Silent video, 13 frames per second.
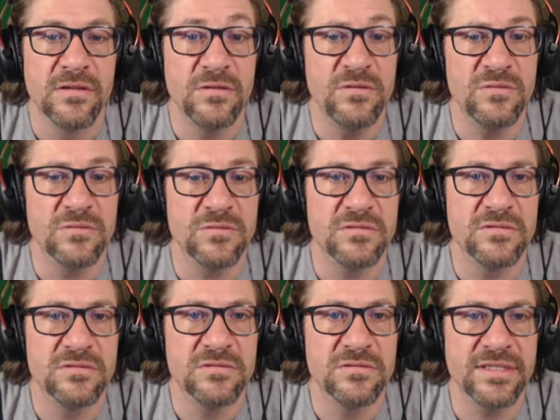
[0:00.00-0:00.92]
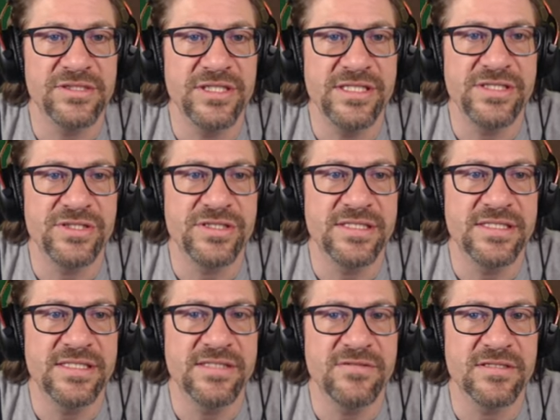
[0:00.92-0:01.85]
Ooh, that changed
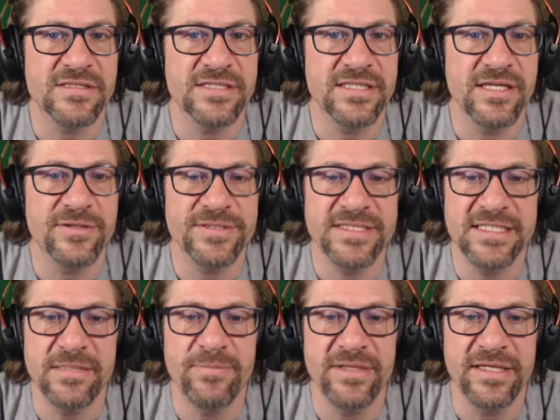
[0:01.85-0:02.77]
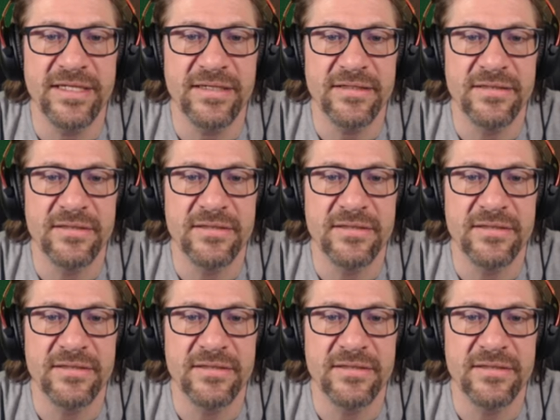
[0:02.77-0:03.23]
differently. I don't see any pink.